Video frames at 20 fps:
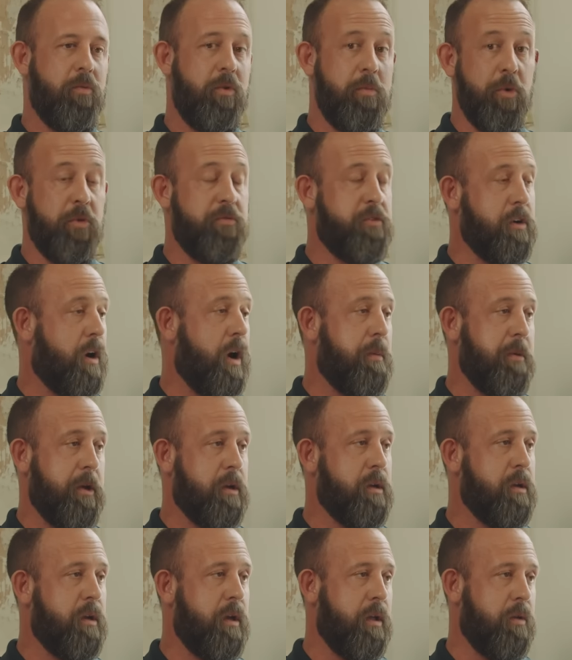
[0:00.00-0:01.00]
we moved to
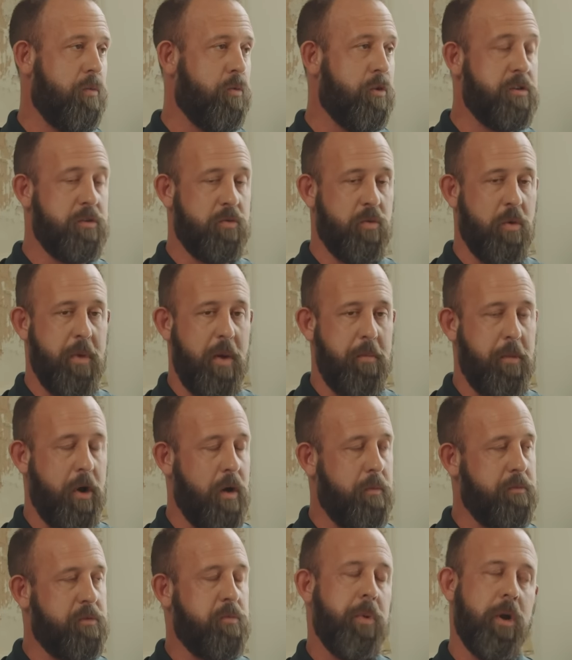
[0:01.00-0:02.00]
Lubbock, which is where my
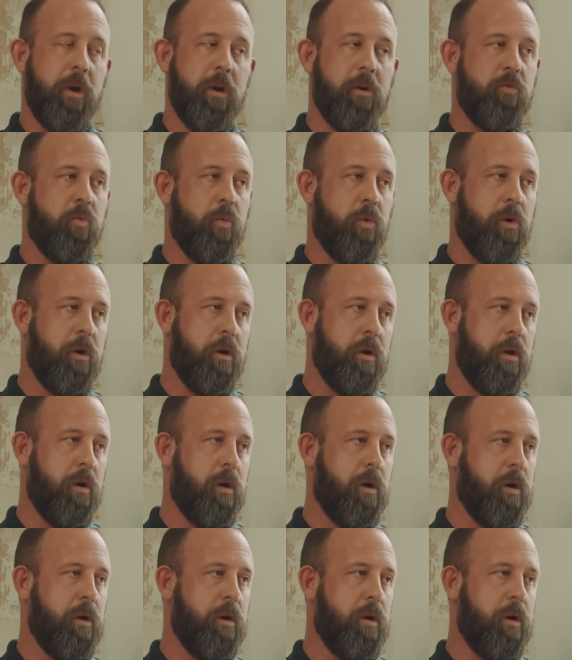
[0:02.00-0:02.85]
mom's parents were.